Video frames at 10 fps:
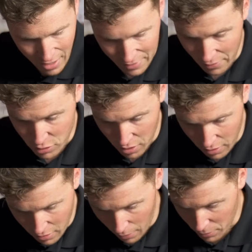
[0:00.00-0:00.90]
And there was
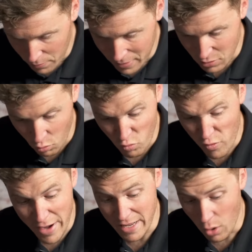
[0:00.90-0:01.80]
a couple of bits
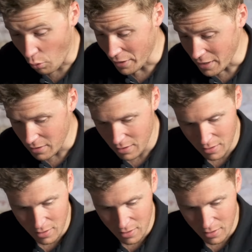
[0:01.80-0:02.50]
already on it.